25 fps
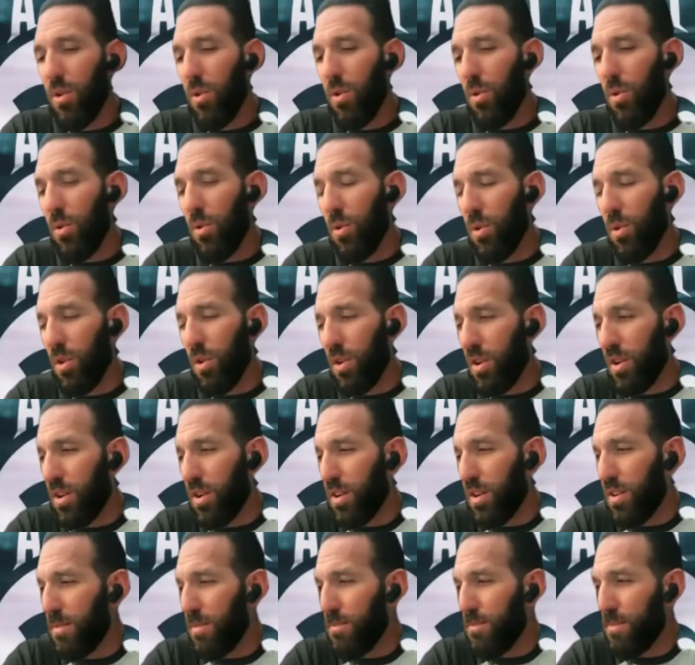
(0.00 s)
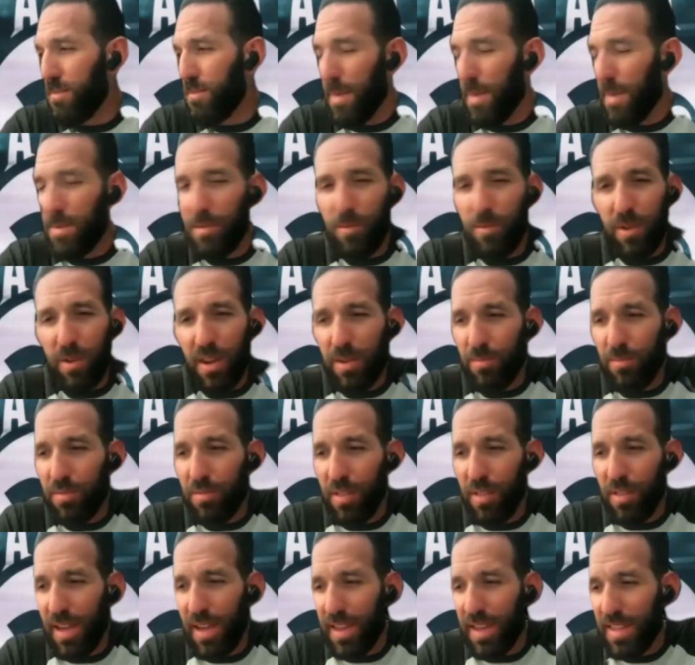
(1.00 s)
Or maybe we're going to
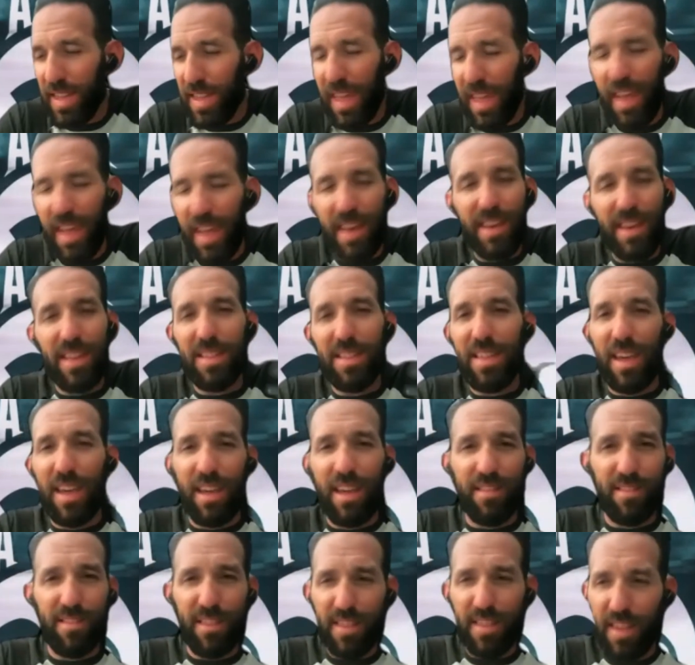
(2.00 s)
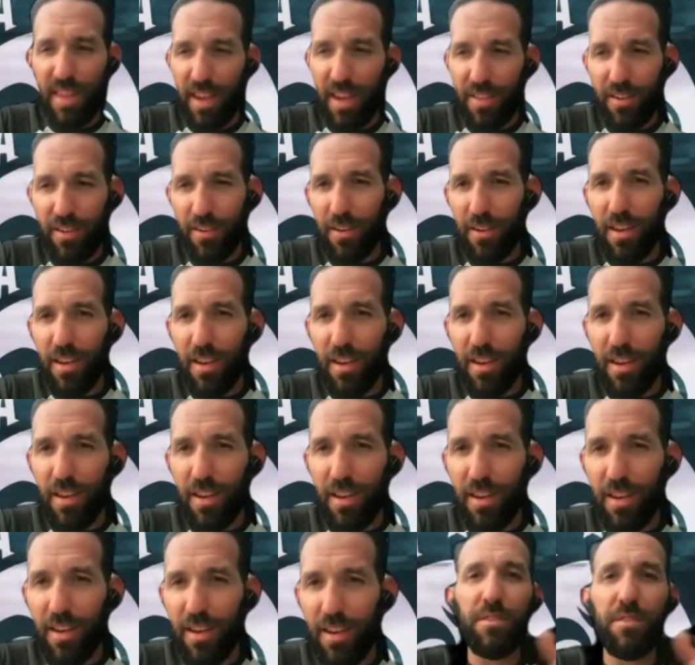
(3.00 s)
play Candyland together.
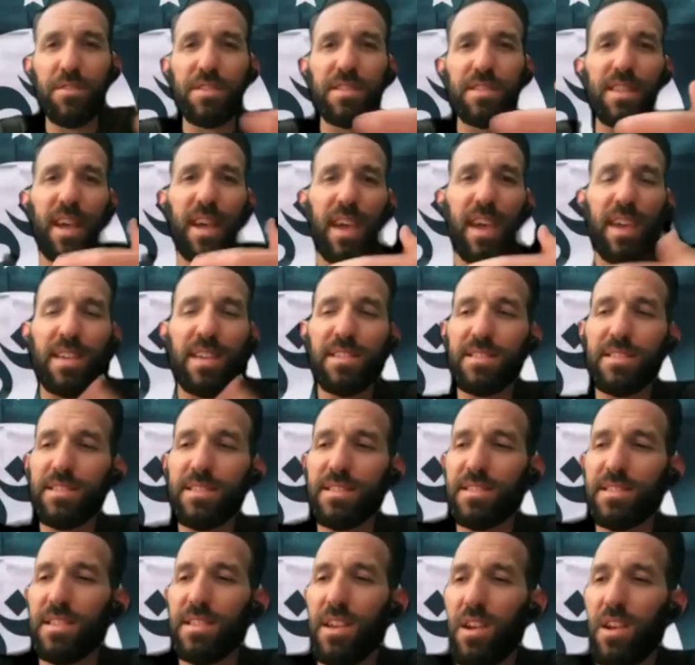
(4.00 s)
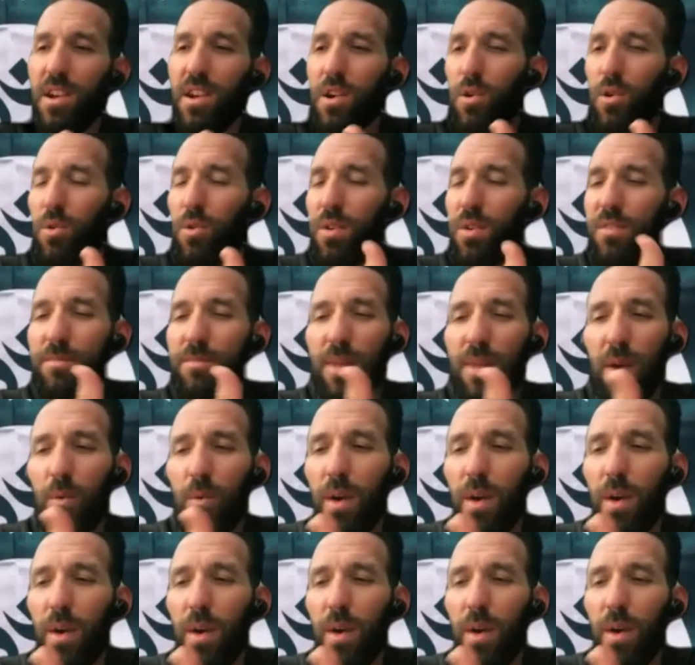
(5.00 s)
Any of those things, or even my
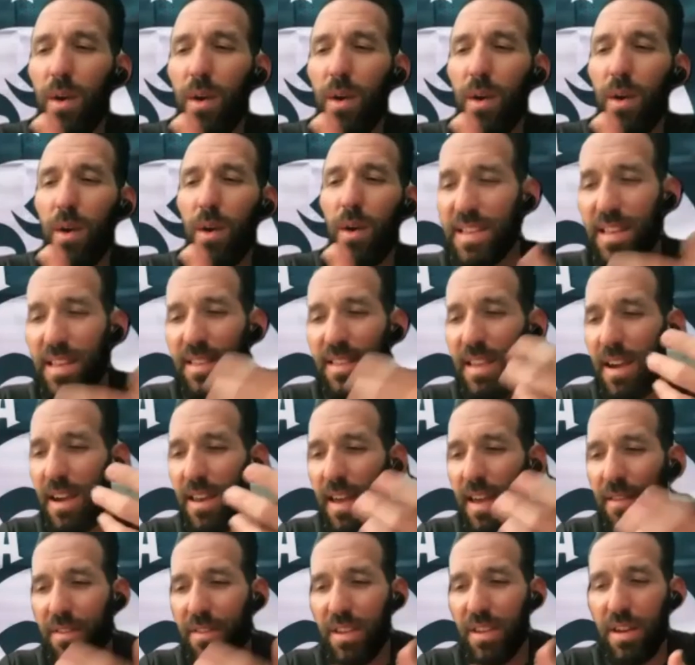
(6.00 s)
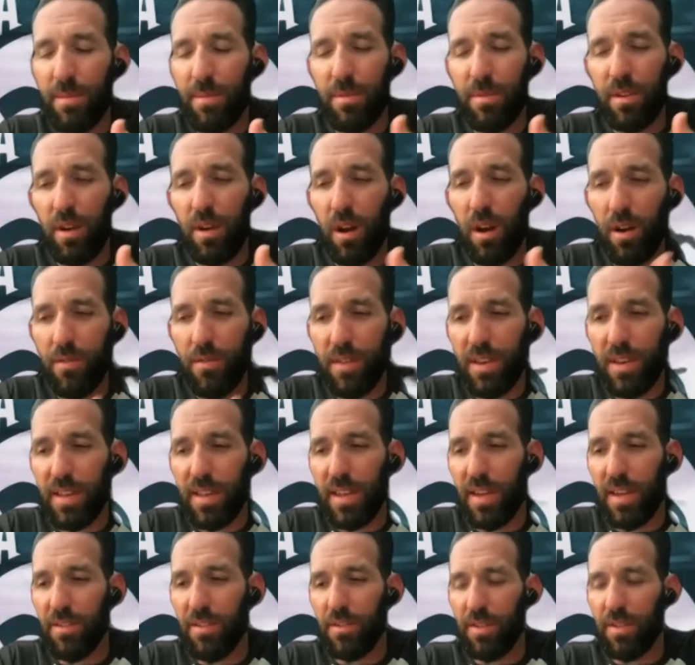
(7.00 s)
wife and I sitting down having a cup of coffee
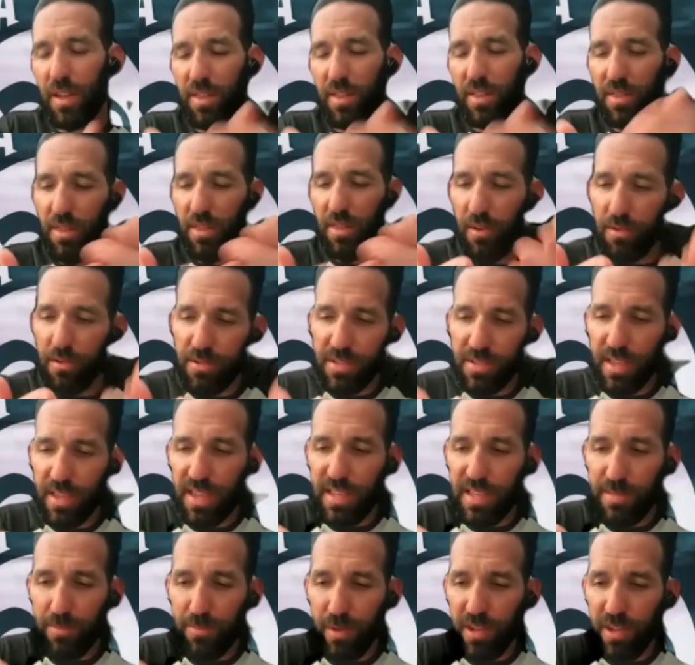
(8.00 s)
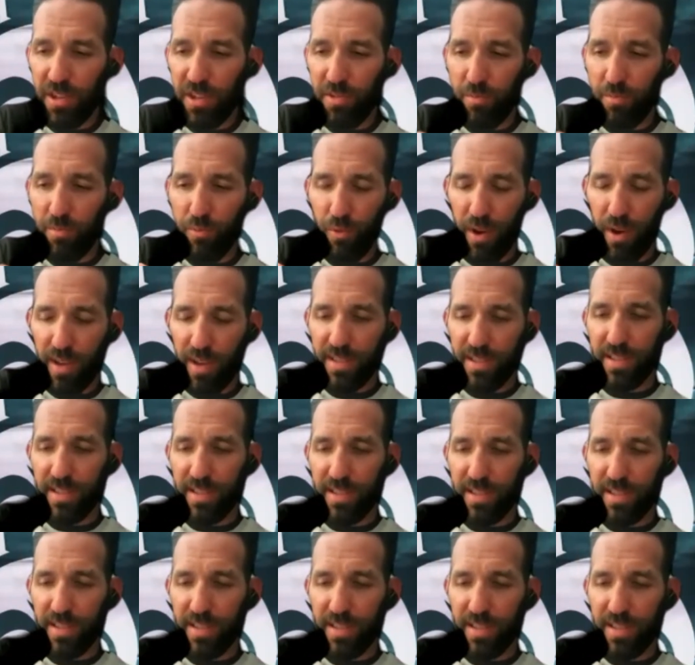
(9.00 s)
together, like those things bring you
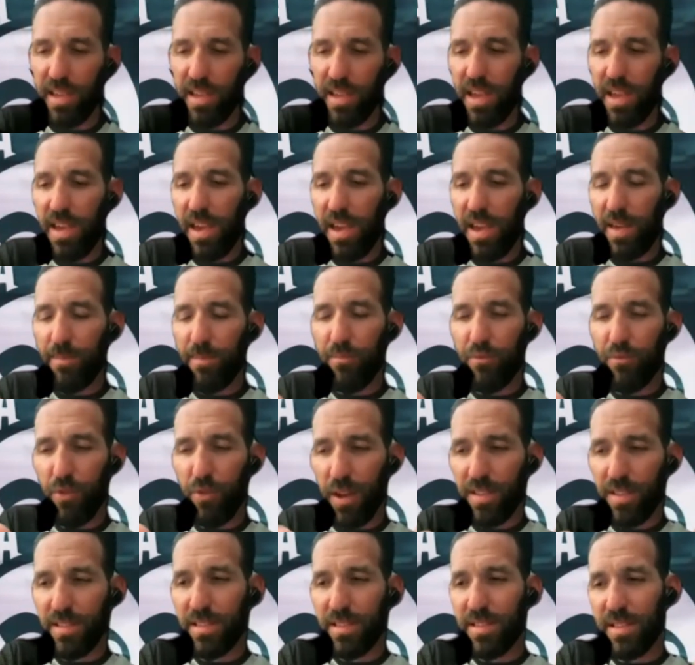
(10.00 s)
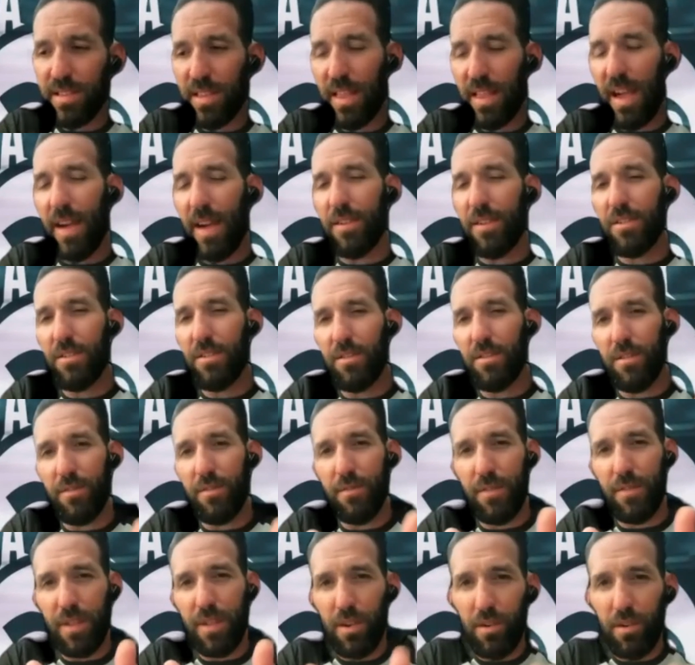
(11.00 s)
presence. And presence allow you to
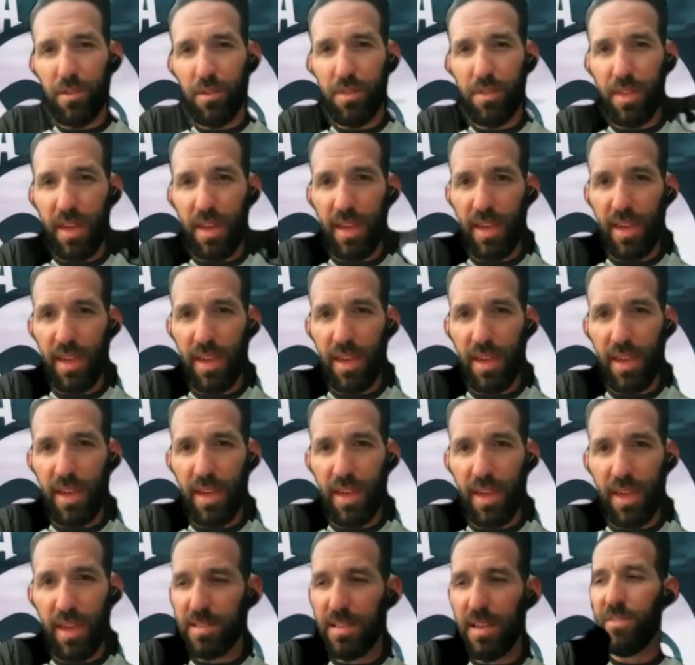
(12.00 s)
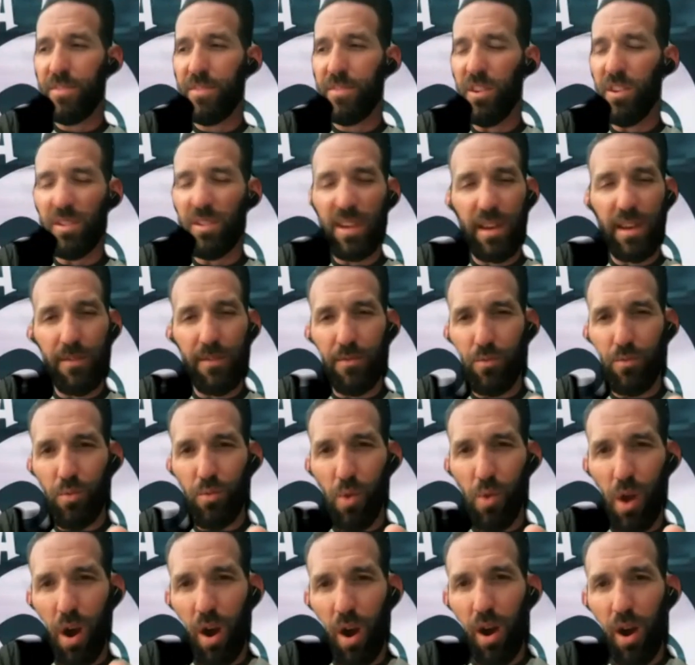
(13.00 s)
feel things, kind of
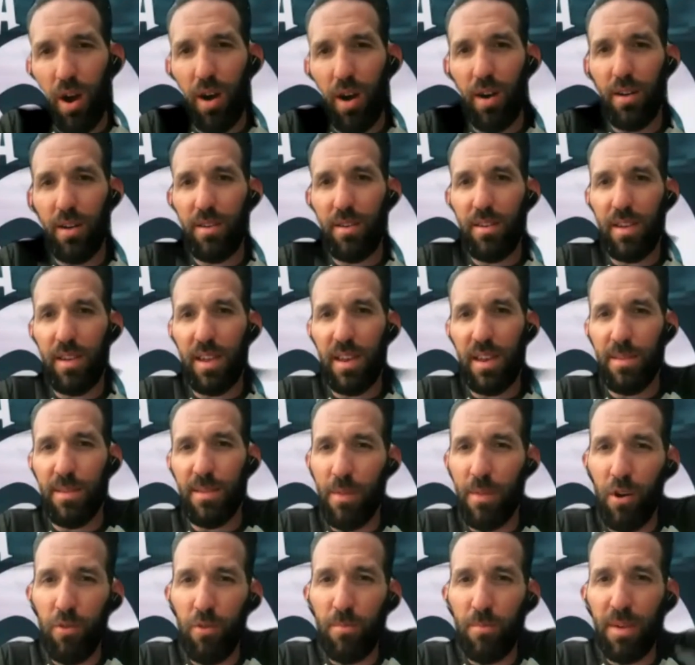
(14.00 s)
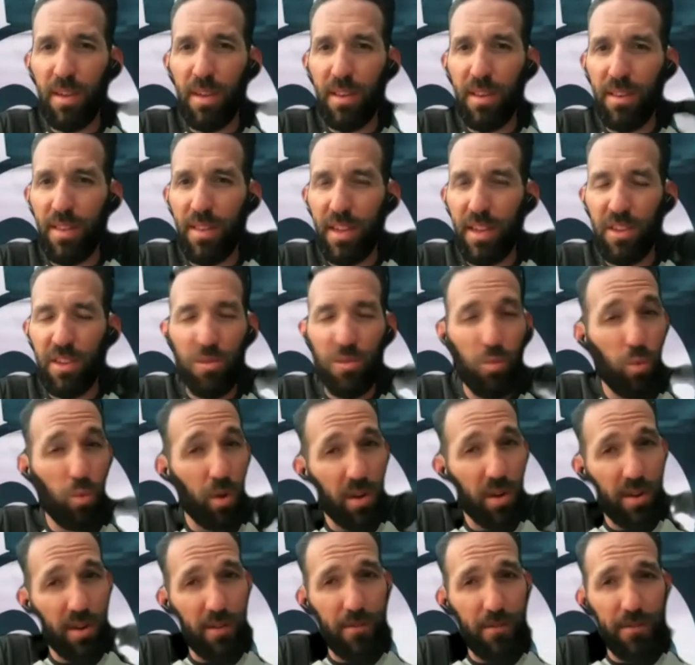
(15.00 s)
raw in a moment that you
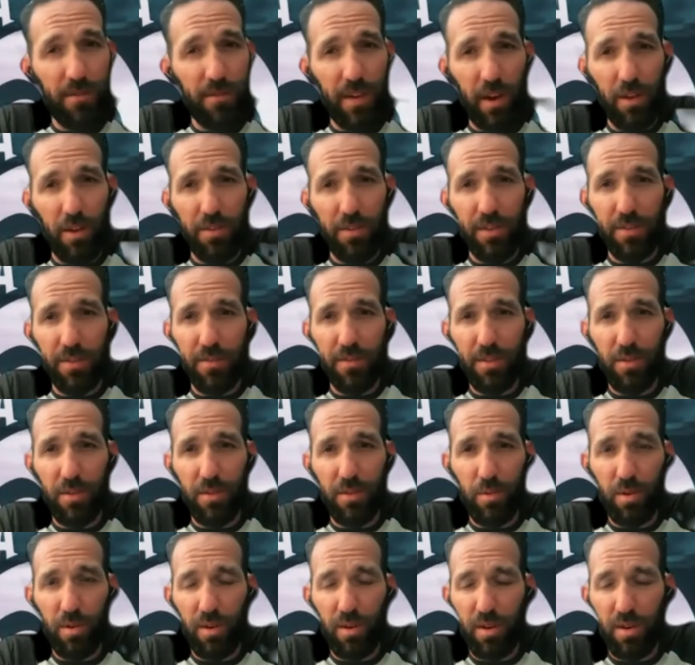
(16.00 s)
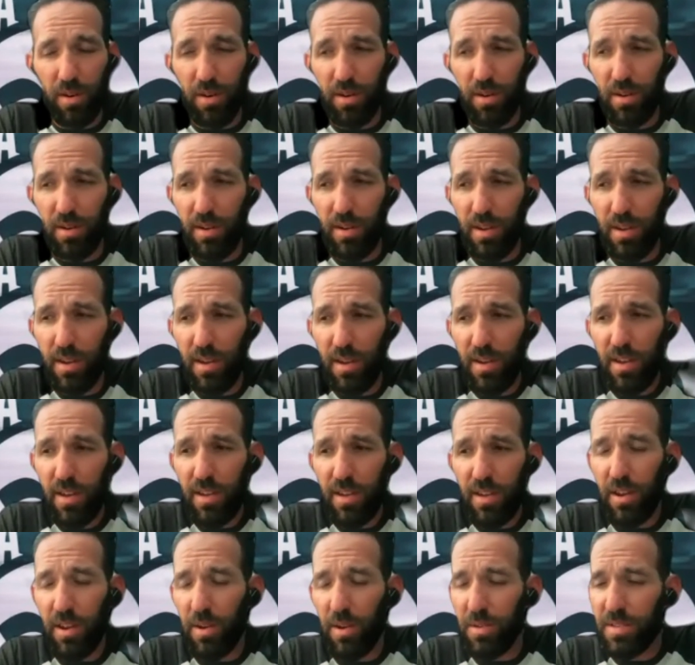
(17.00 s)
wouldn't have felt if you were,
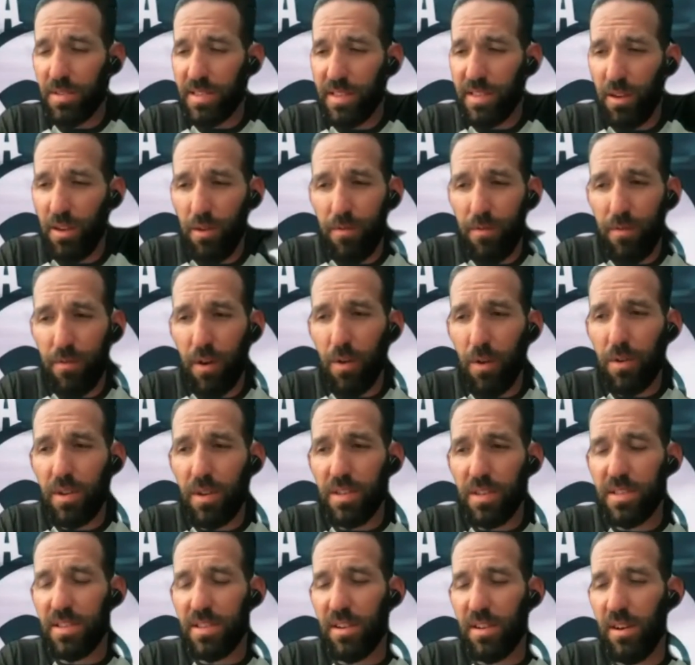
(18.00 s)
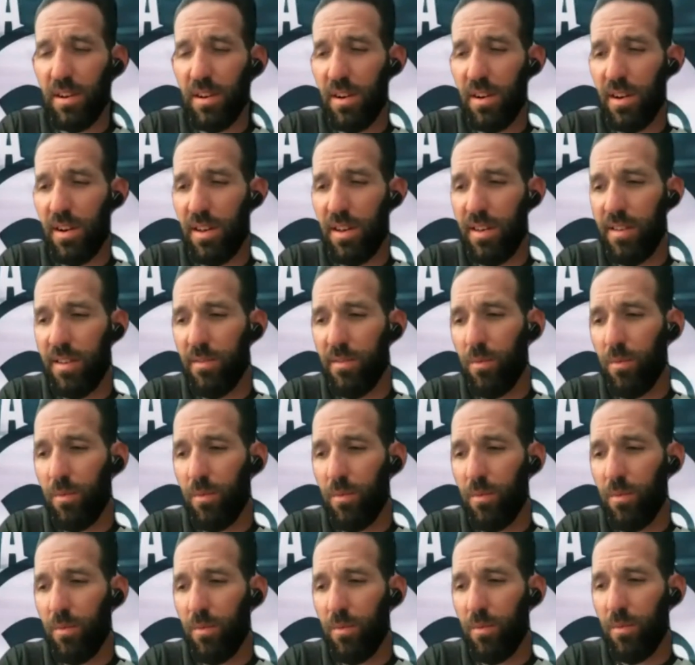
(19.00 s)
still focused on,
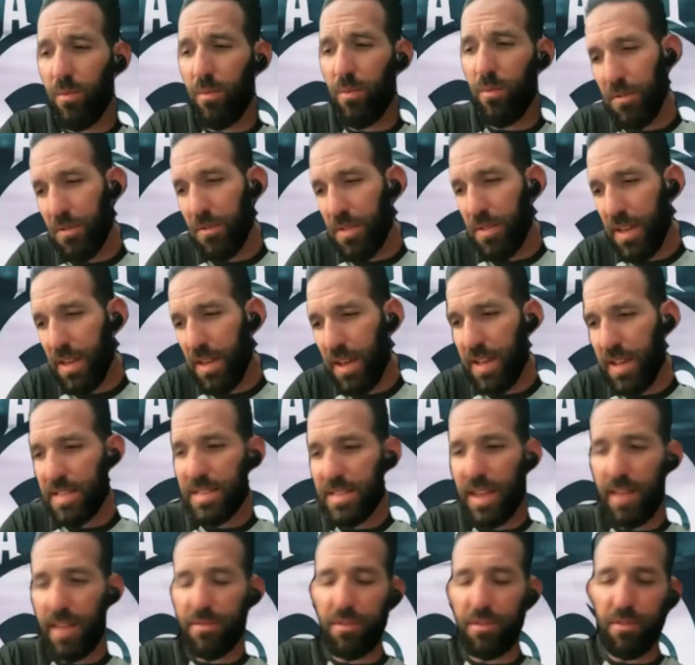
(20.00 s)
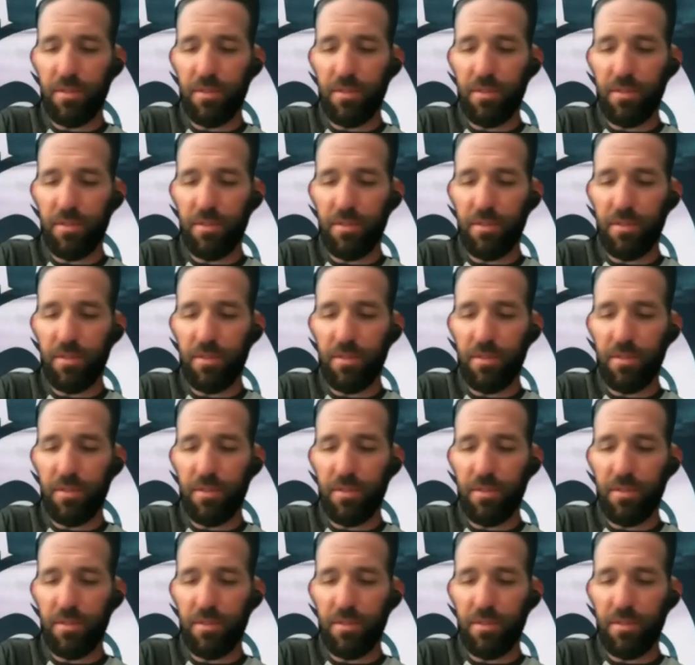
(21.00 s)
well, I have to do this, I have to